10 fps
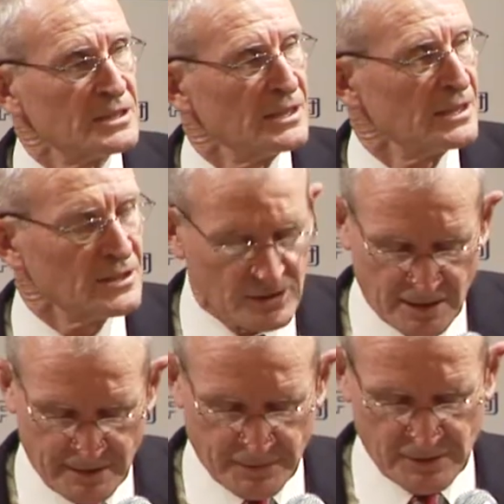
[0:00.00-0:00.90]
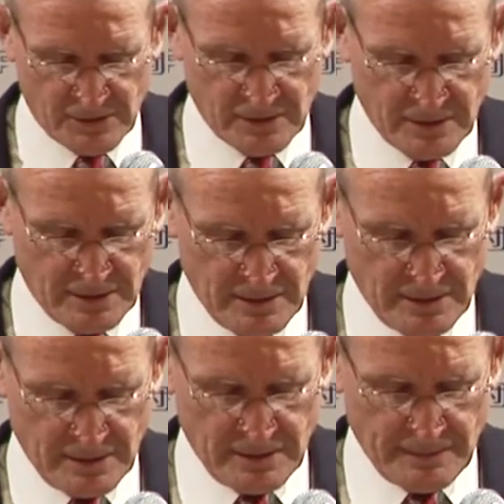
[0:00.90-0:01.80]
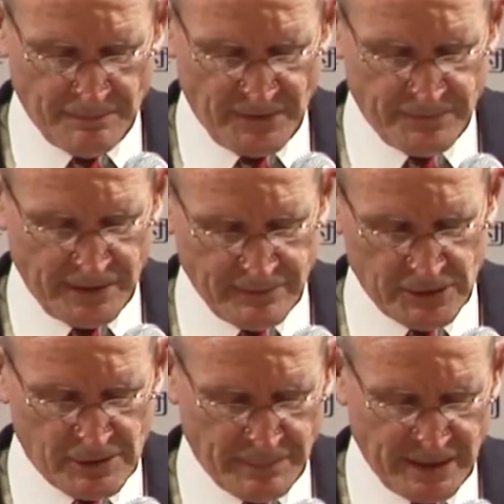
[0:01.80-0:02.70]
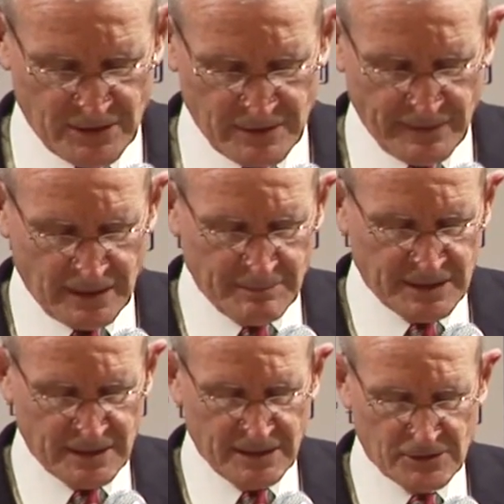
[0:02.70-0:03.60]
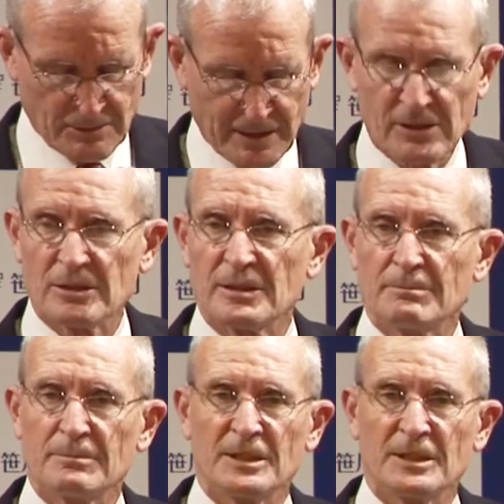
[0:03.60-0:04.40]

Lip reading: attending this conference, favor Japan's development in this direction.